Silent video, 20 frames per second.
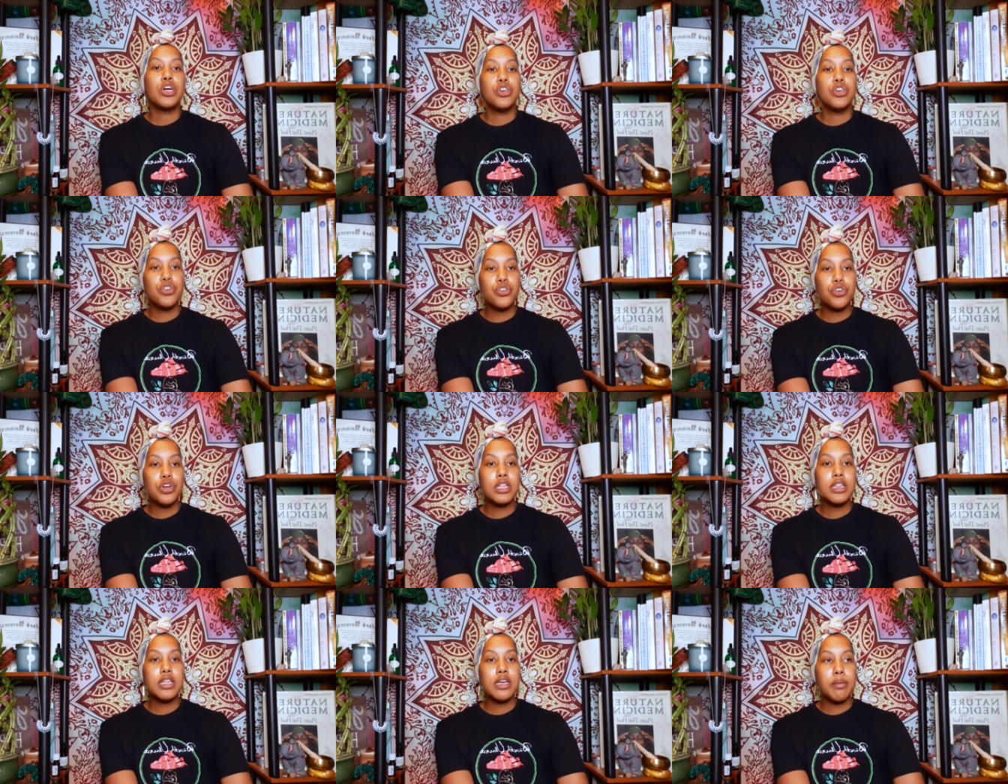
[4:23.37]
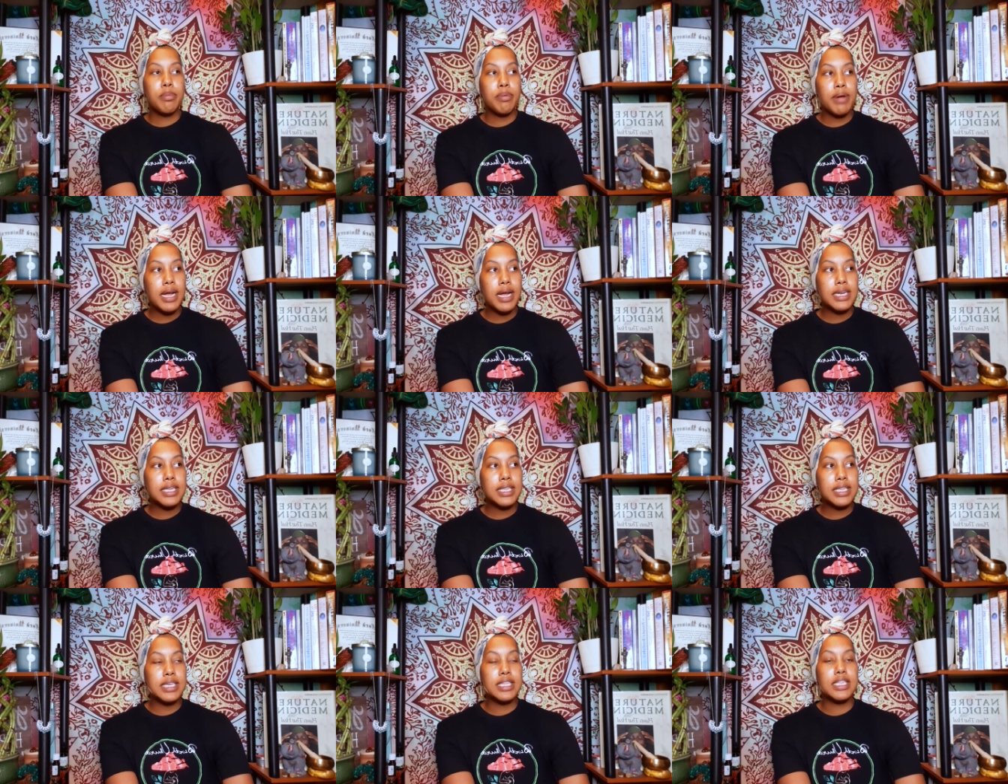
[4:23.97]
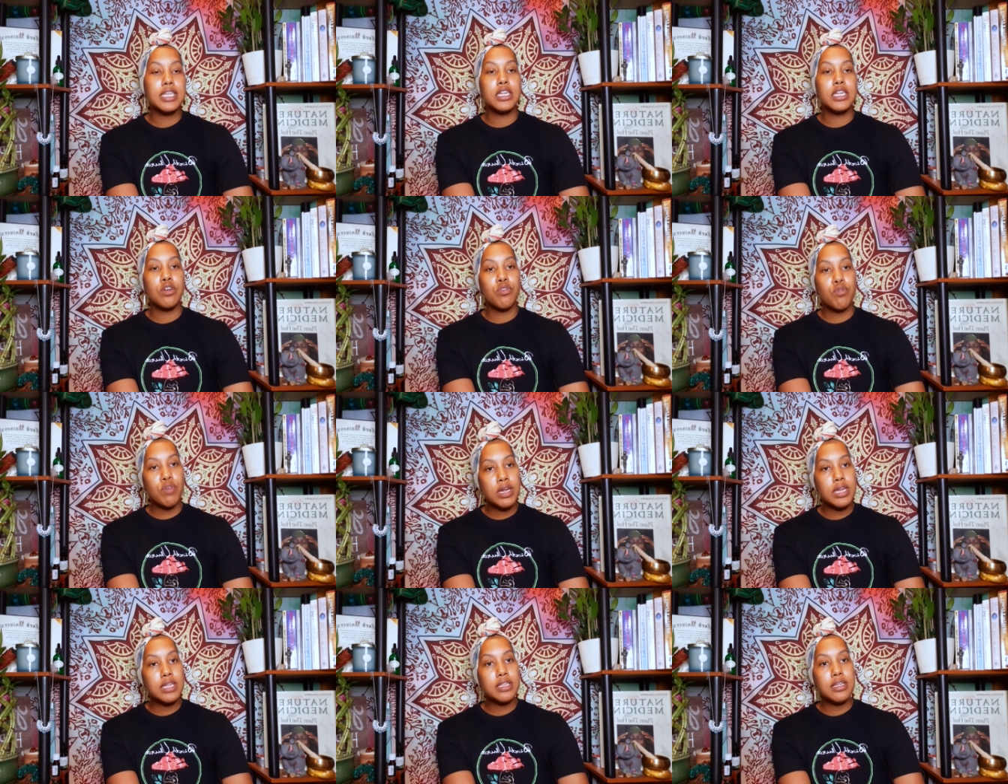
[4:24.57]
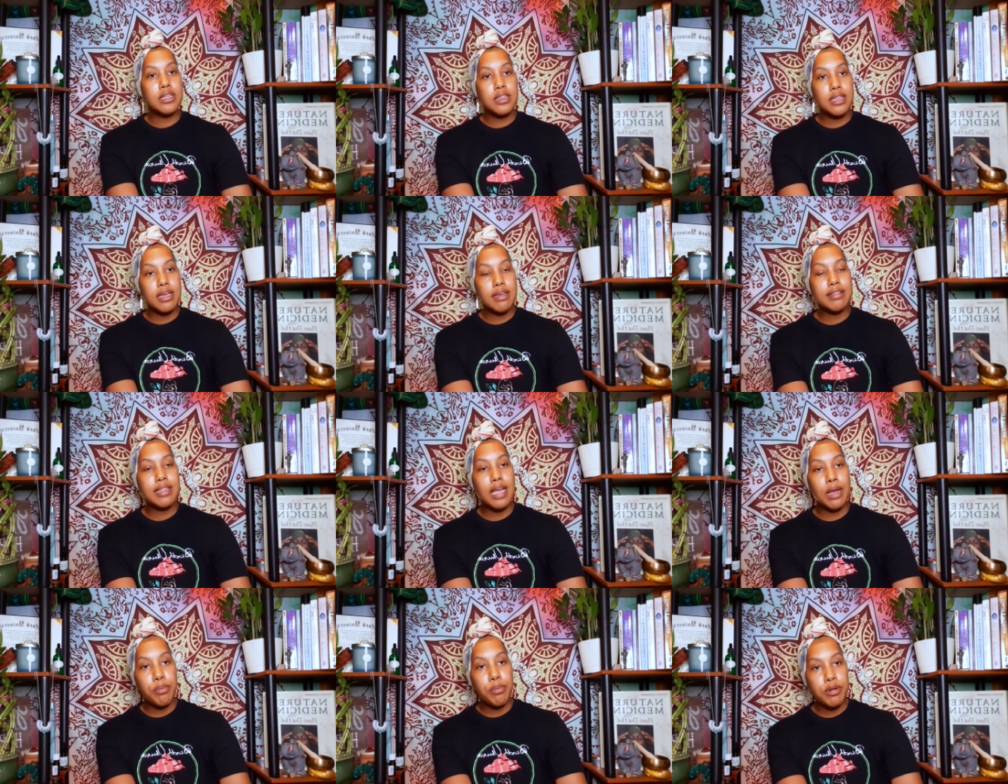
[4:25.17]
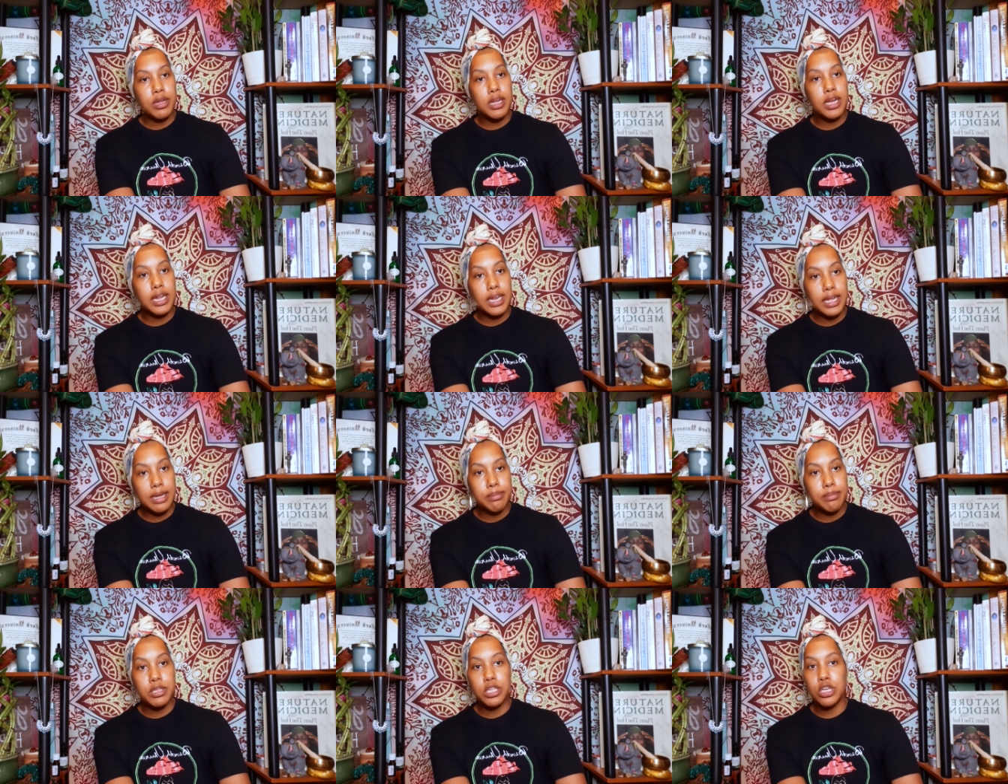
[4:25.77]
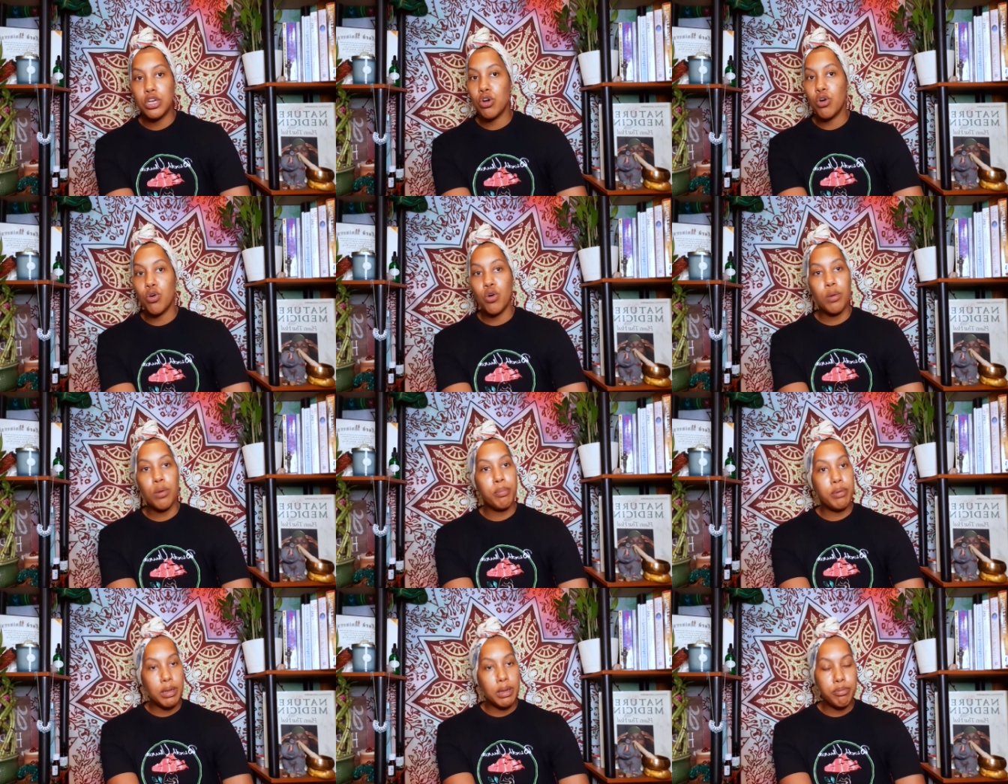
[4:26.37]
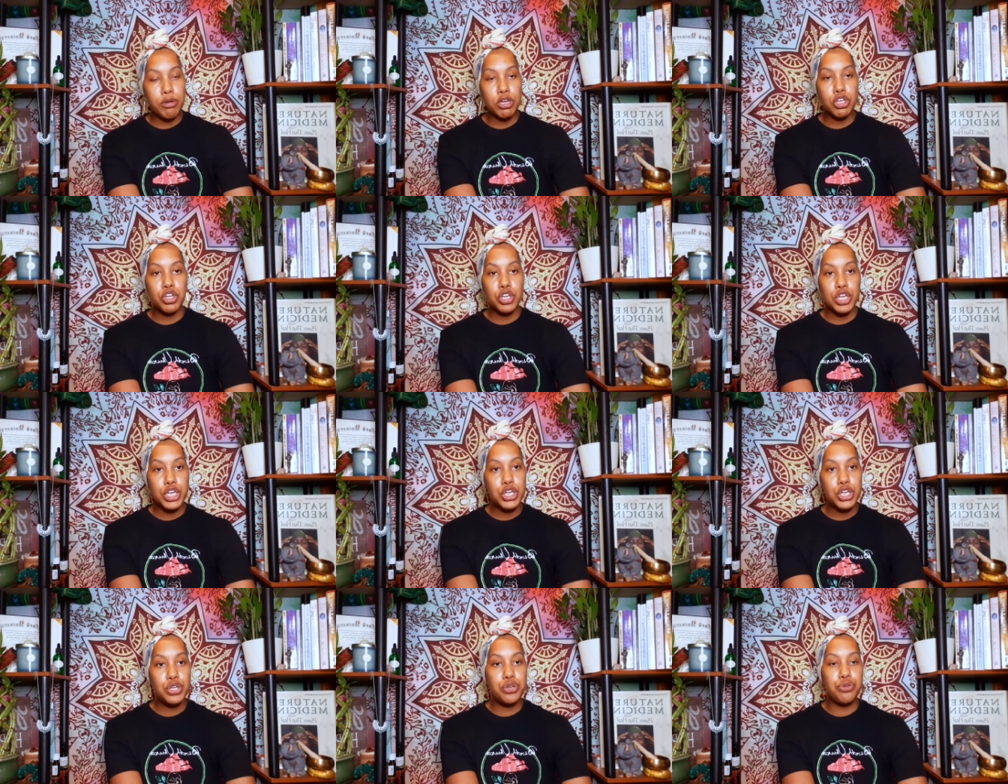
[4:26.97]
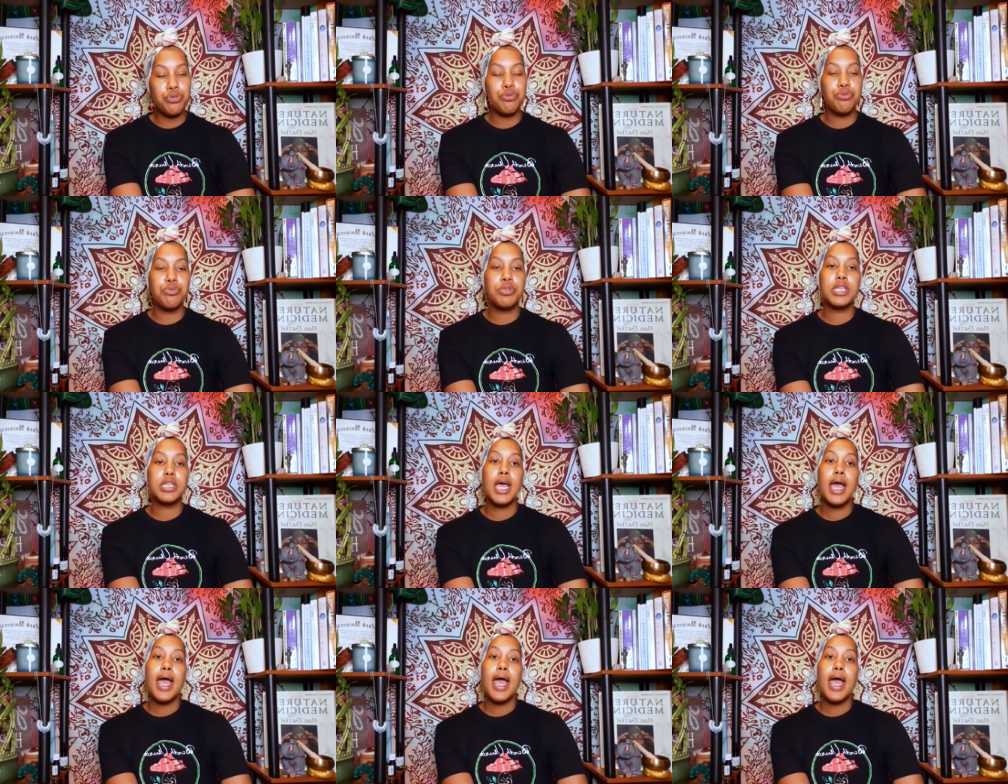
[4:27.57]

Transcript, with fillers: during their pregnancies, and then run into things like preeclampsia or, or blood pressure issues,